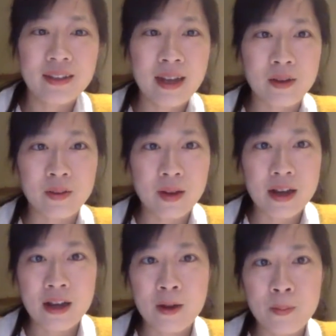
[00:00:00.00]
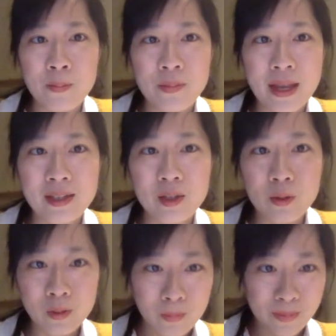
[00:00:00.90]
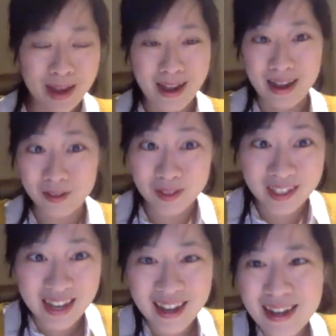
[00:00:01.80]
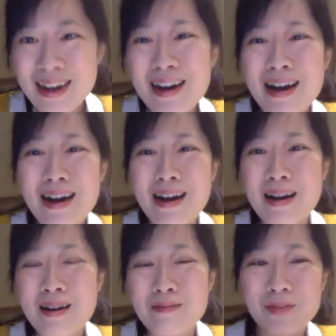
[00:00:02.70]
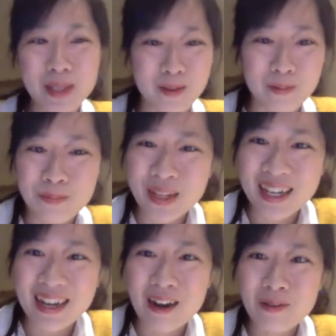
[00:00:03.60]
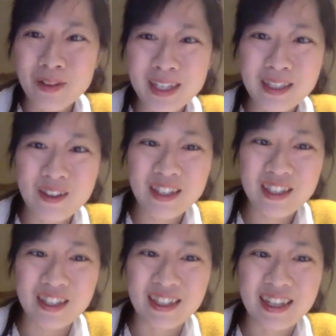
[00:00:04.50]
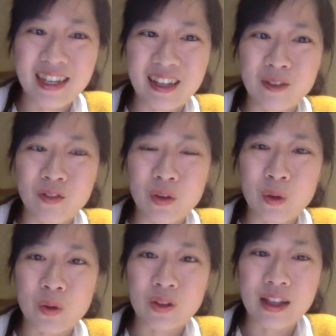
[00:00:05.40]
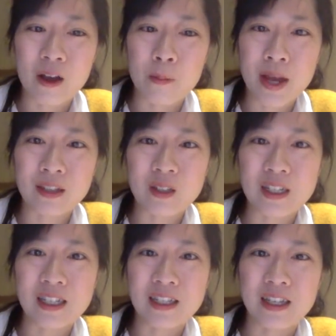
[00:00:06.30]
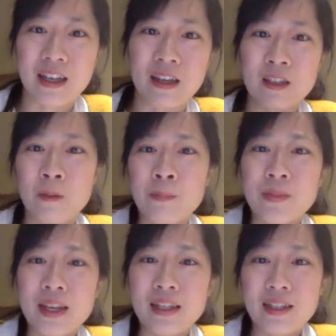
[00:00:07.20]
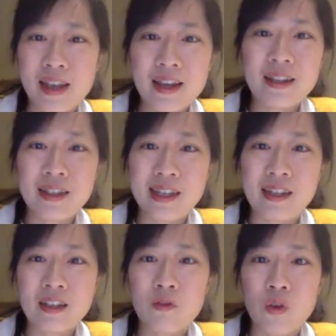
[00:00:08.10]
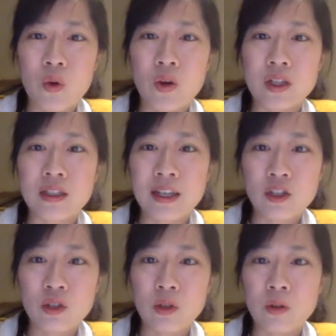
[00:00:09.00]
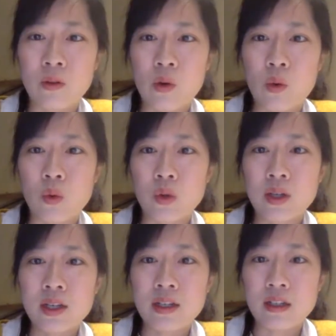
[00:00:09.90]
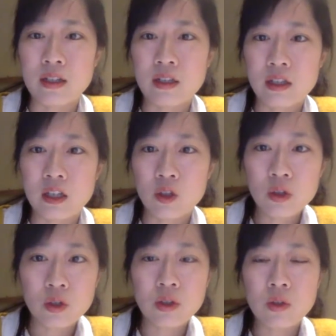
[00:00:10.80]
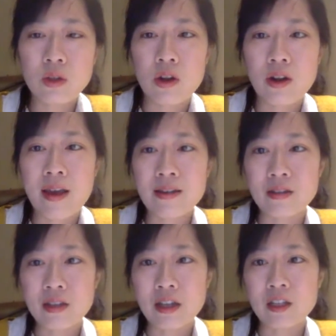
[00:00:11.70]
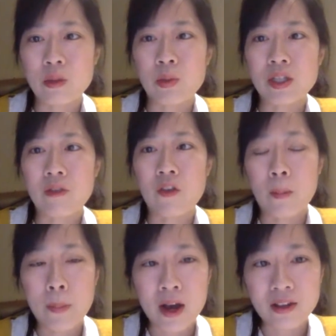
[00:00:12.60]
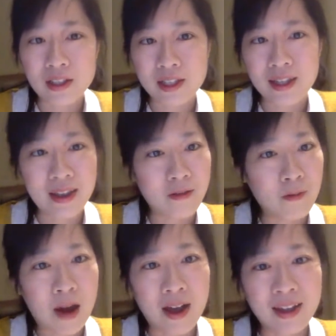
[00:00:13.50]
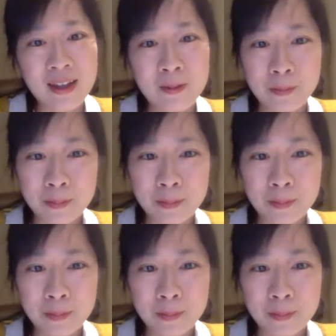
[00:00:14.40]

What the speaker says: Now, that's all I have to say. So our first question here for our panelists is there a need for a national or institutional learning analytics specific policy, and why?